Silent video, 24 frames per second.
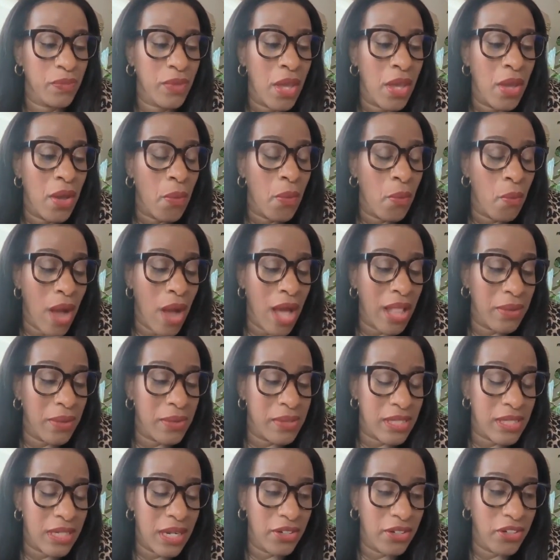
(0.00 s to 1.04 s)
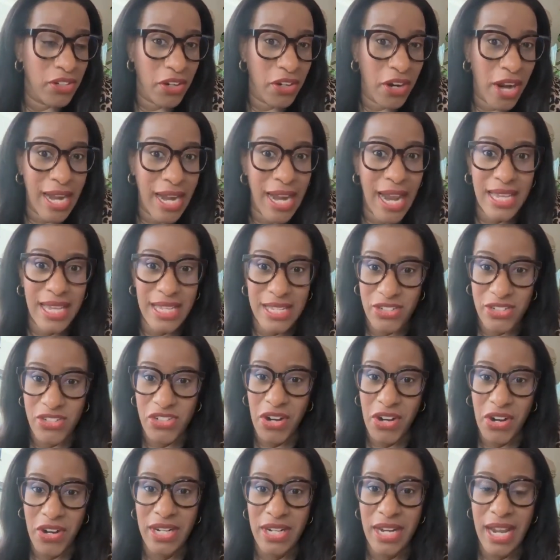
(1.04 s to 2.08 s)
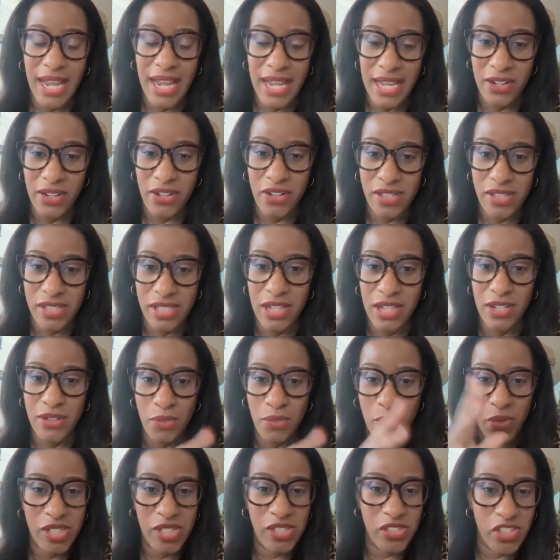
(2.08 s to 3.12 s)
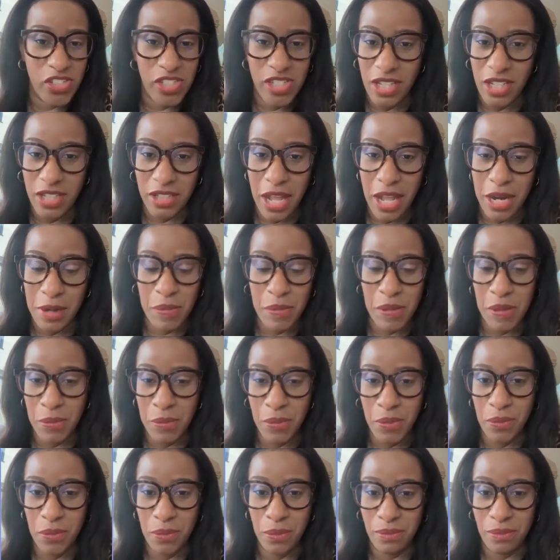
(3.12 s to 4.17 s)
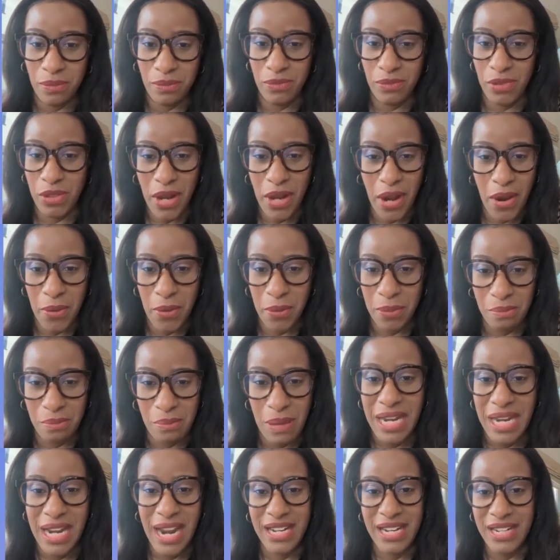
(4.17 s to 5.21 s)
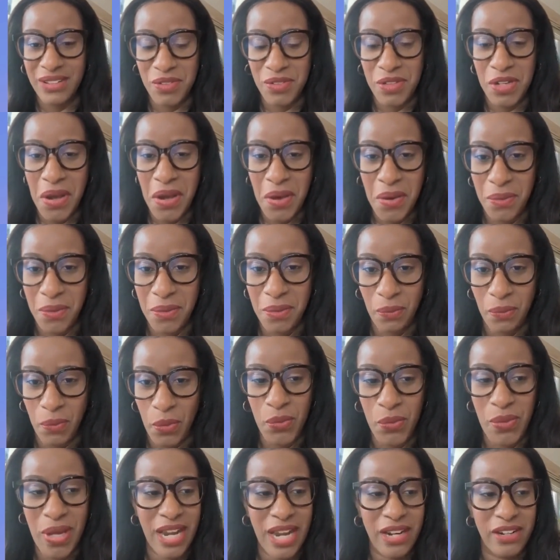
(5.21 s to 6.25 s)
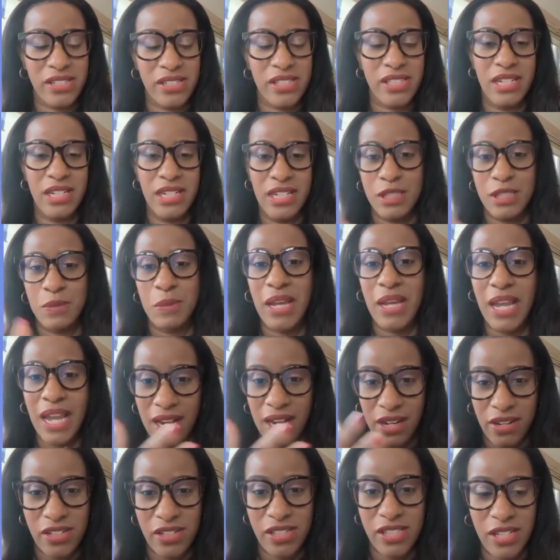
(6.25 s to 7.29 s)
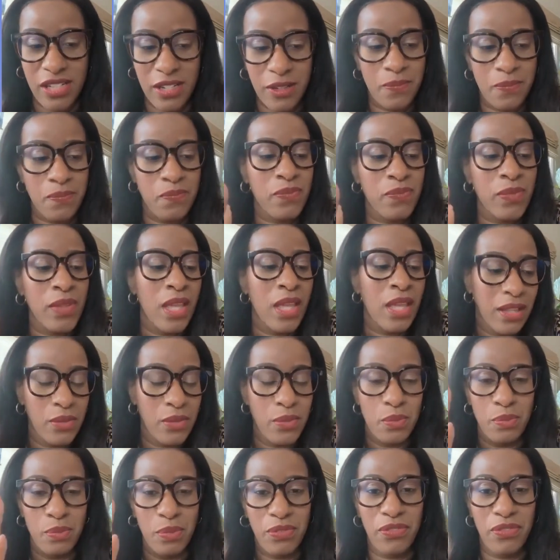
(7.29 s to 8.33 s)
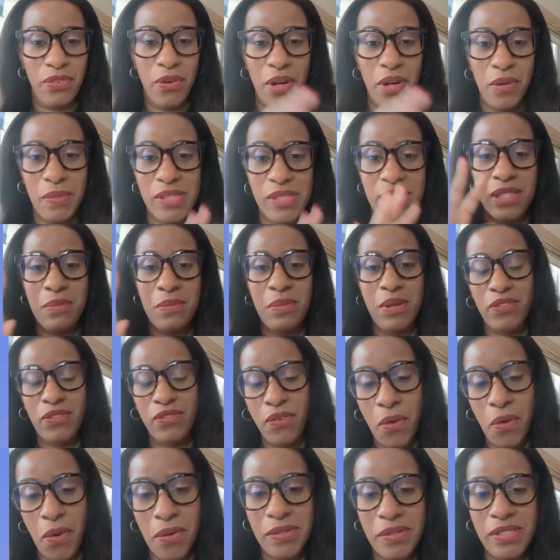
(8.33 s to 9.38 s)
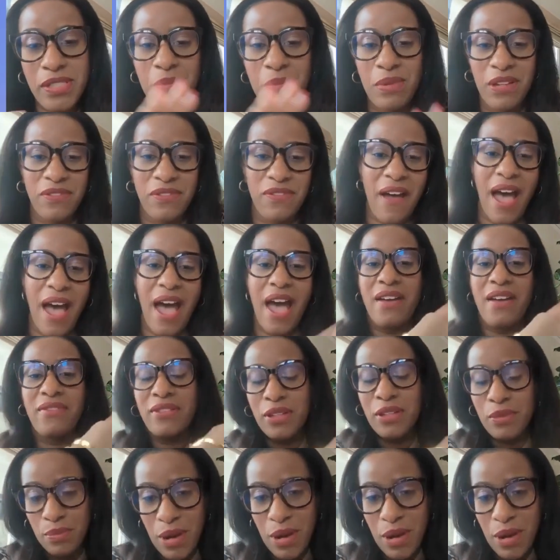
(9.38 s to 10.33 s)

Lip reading: while I was an undergrad, I interned at Andersen, which a lot of people, may not even know who Andersen is. But Andersen, before it was the Big Four, it was the Big Five. And then prior